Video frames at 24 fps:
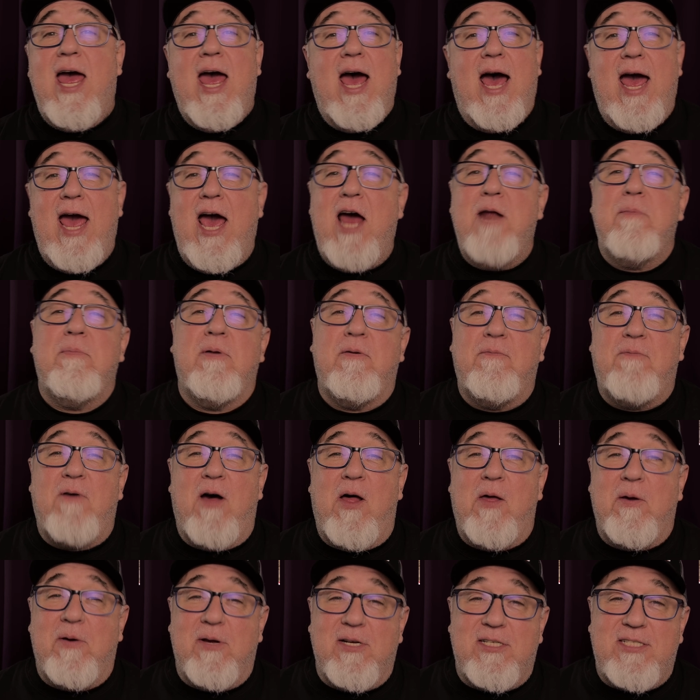I hadn't been
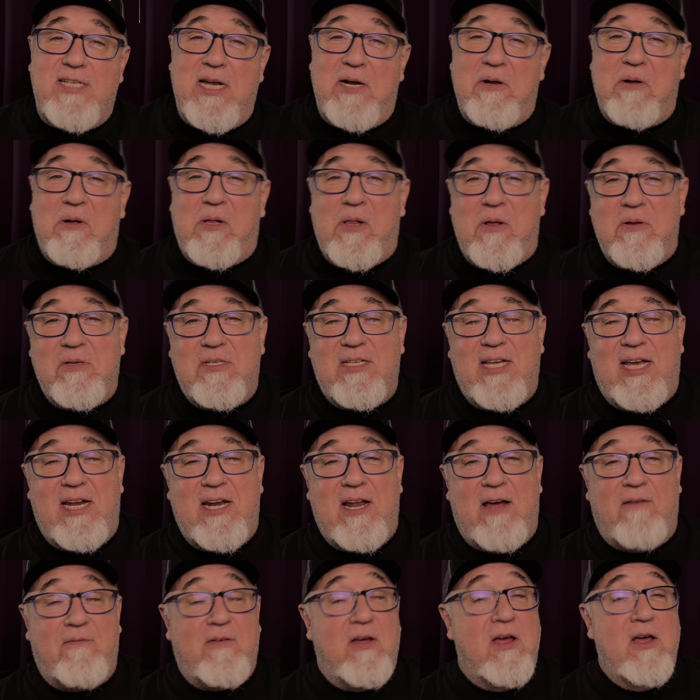following his channel closely
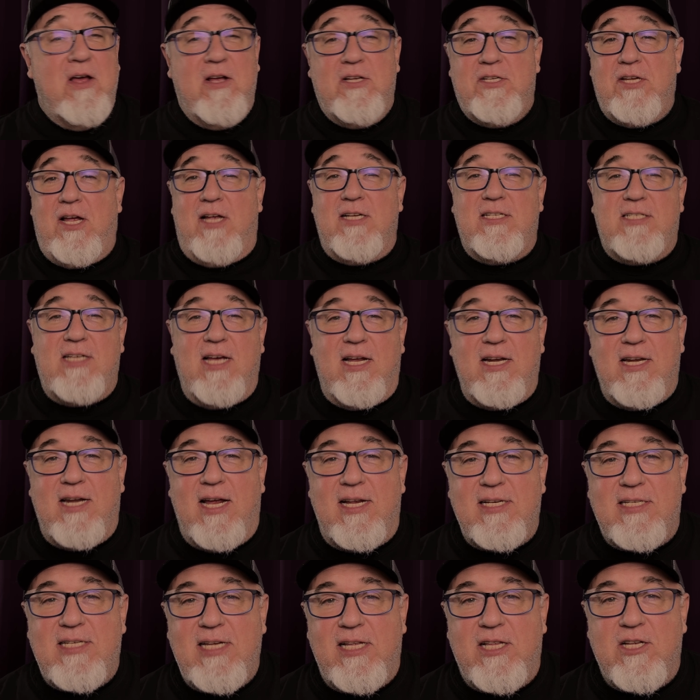enough. So all of a sudden I
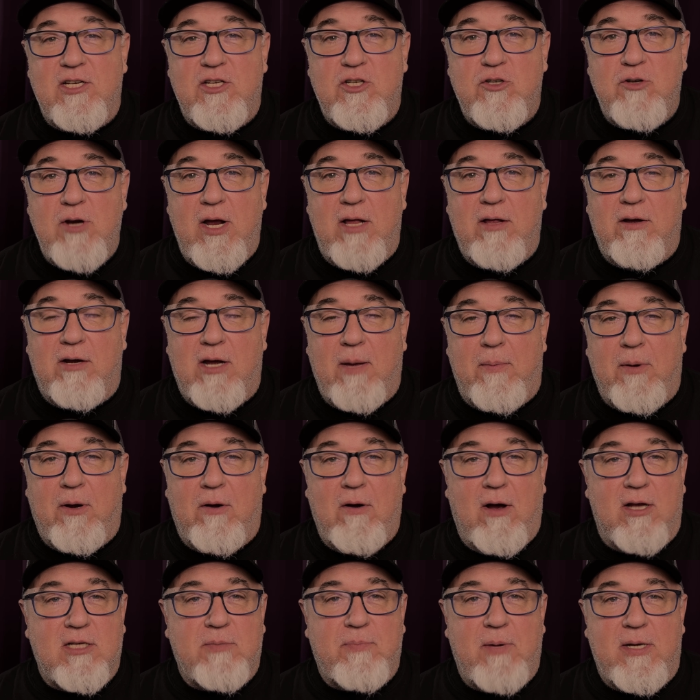see this trailer come
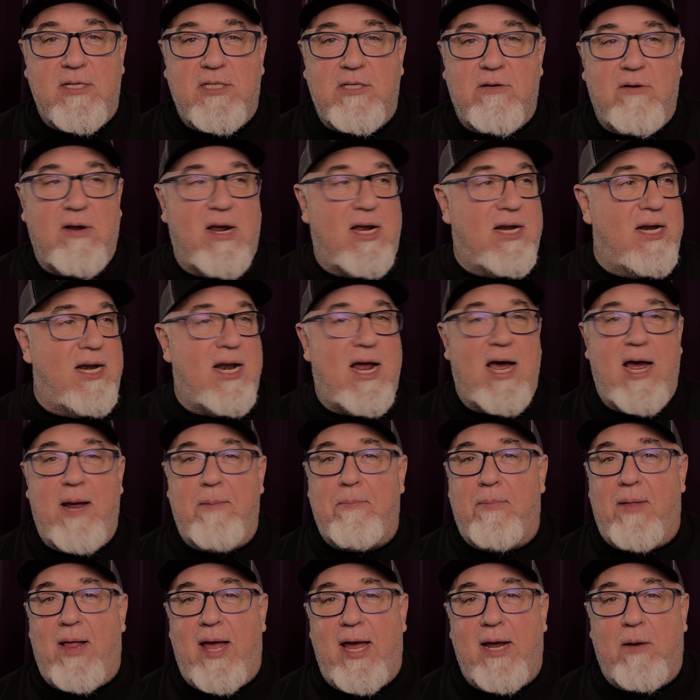across my screen, and
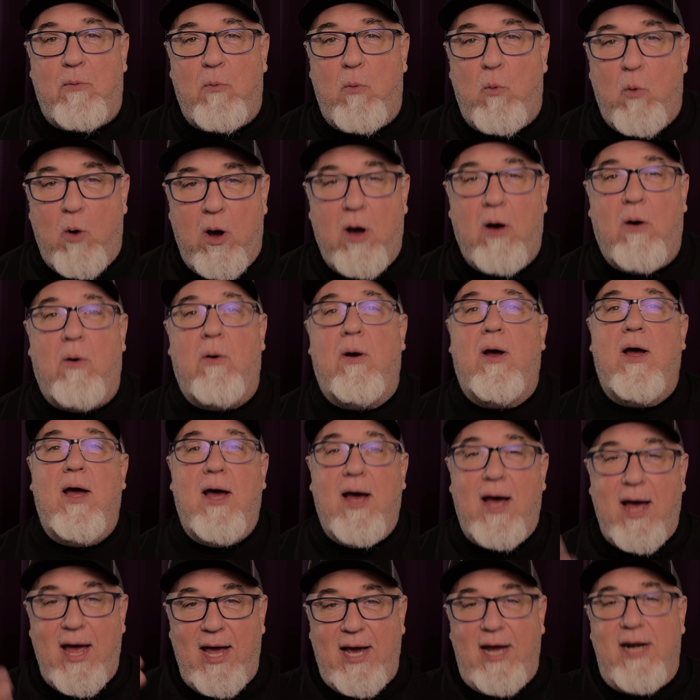I'm like, whoa,
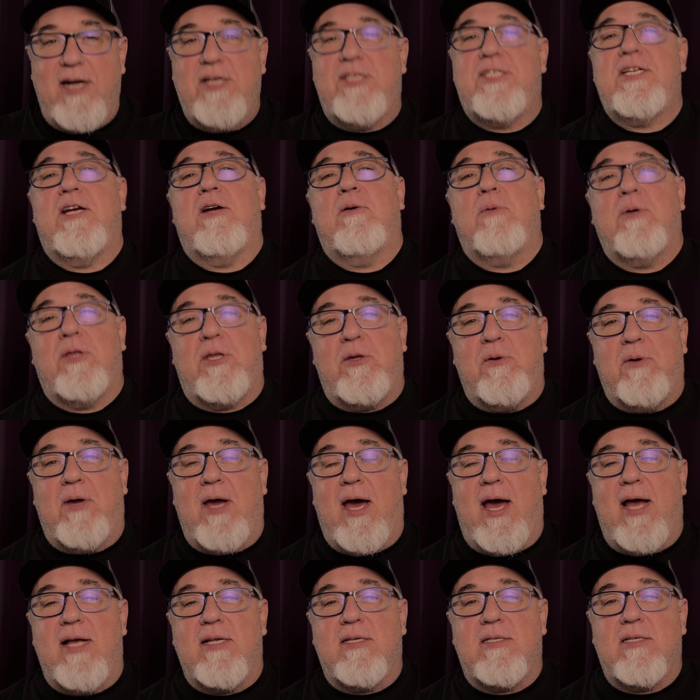I got to share it with you
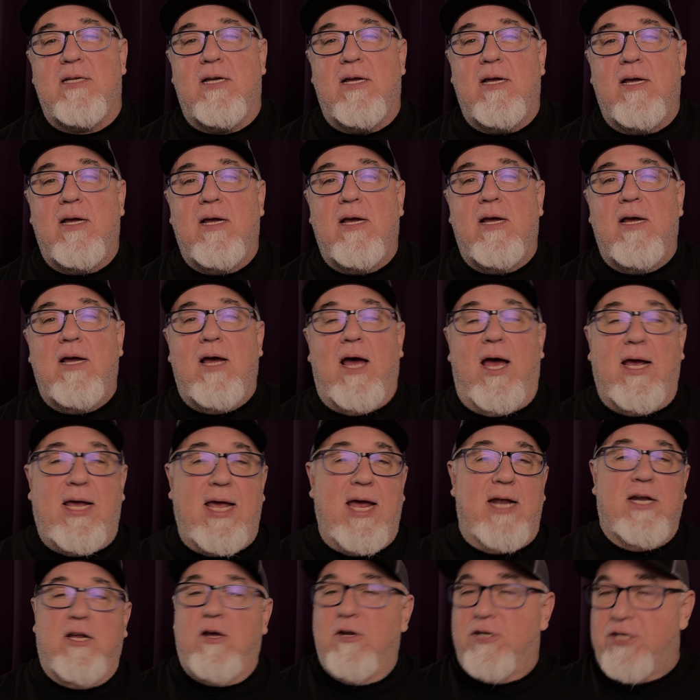guys.
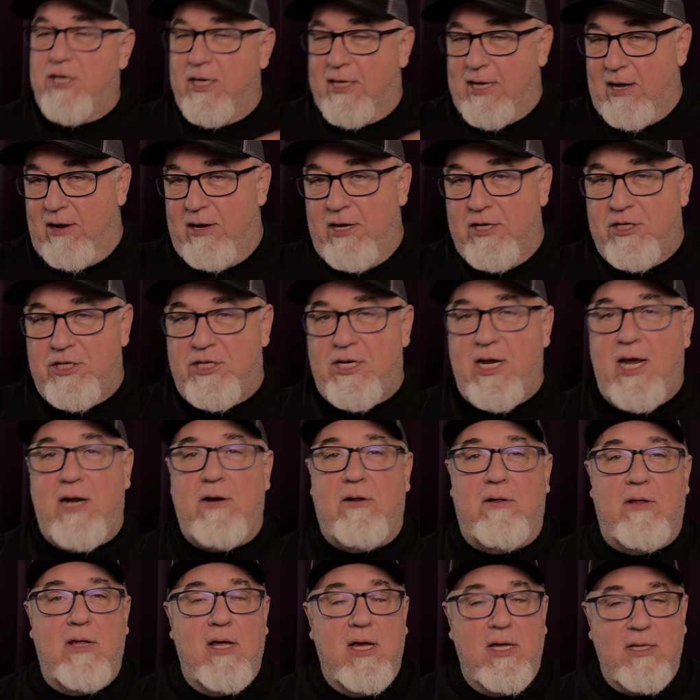Again, go check out his
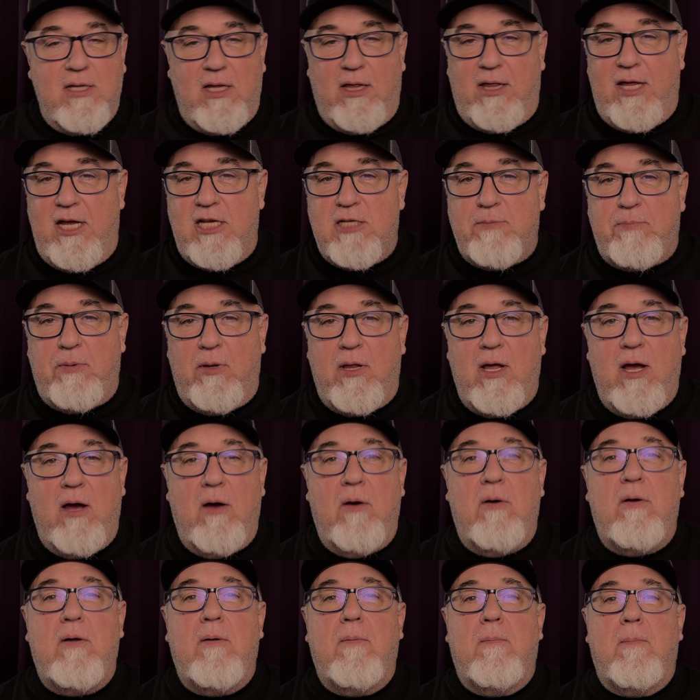channel. The link's below.